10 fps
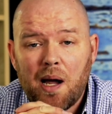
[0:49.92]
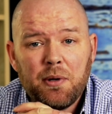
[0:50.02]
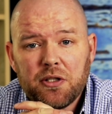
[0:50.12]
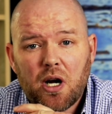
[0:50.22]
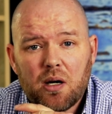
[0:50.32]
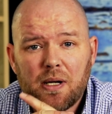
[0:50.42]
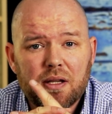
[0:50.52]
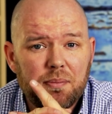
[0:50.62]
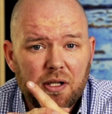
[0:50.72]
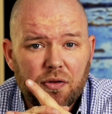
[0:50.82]
I'm going to talk about
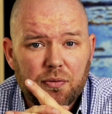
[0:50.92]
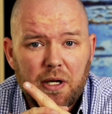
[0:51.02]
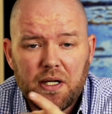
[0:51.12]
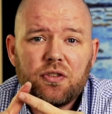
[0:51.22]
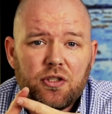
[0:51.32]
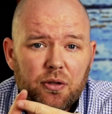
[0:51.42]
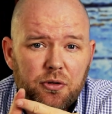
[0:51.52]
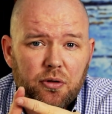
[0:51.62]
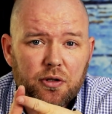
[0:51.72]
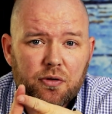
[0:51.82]
the big three.
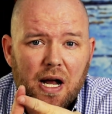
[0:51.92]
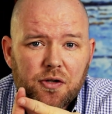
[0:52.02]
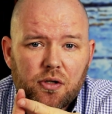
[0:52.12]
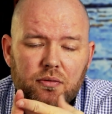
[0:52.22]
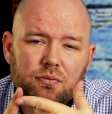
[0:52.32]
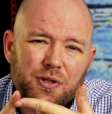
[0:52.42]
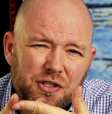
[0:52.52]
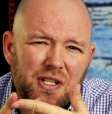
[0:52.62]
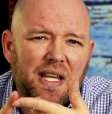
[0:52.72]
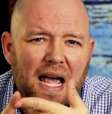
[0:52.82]
CO2 extraction, which
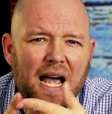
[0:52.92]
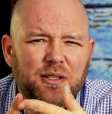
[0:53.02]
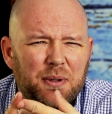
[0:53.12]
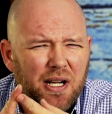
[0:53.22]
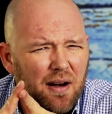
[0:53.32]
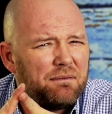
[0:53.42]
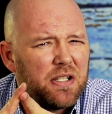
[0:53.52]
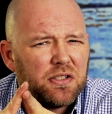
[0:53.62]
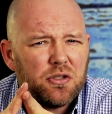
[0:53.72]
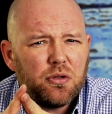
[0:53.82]
is a gas, but it kind of
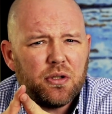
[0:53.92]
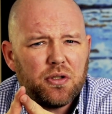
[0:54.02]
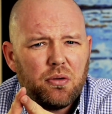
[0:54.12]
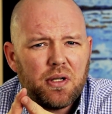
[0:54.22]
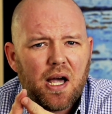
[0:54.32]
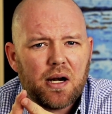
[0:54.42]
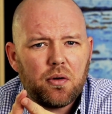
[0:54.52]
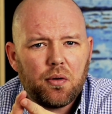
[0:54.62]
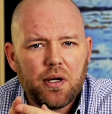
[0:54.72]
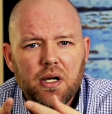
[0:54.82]
fits into its own
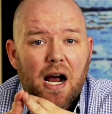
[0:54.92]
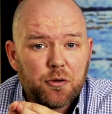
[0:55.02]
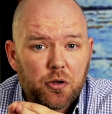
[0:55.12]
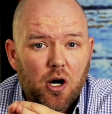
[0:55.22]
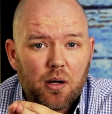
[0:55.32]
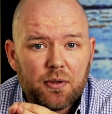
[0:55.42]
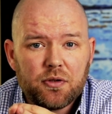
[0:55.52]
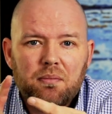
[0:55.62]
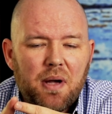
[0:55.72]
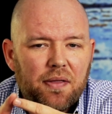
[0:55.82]
category.
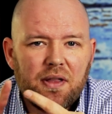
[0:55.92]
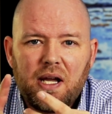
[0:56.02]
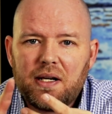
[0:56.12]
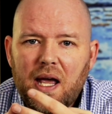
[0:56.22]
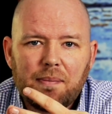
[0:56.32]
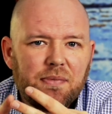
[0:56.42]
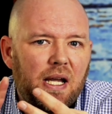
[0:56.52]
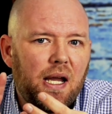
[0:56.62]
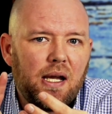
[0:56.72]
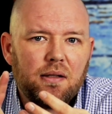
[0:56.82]
Hydrocarbons, methane,
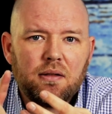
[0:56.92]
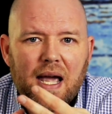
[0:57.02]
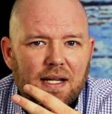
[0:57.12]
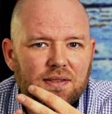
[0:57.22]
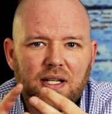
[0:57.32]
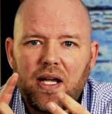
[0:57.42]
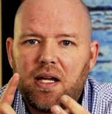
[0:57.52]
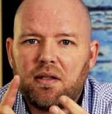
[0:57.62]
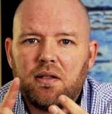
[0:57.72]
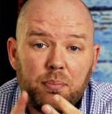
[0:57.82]
heptane,
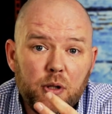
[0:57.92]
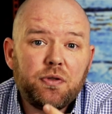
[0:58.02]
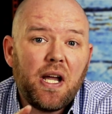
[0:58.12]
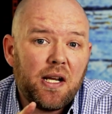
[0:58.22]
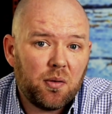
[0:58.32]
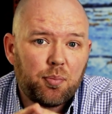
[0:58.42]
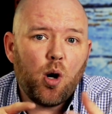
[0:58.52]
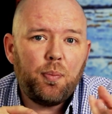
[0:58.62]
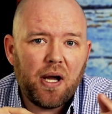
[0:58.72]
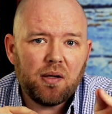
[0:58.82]
hexane, butane, and
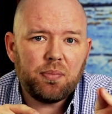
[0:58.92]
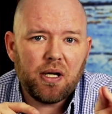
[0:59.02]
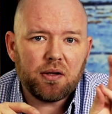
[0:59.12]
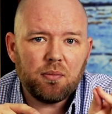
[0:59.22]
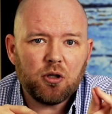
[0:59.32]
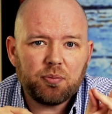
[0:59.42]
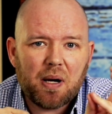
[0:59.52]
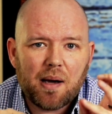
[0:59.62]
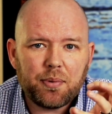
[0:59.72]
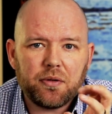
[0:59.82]
propane being the most
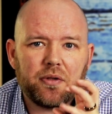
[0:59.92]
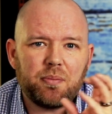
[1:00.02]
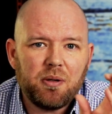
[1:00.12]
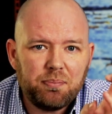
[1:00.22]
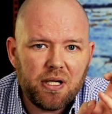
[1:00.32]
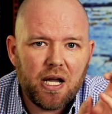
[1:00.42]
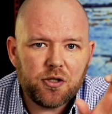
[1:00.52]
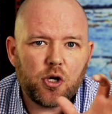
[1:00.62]
popular. That'd be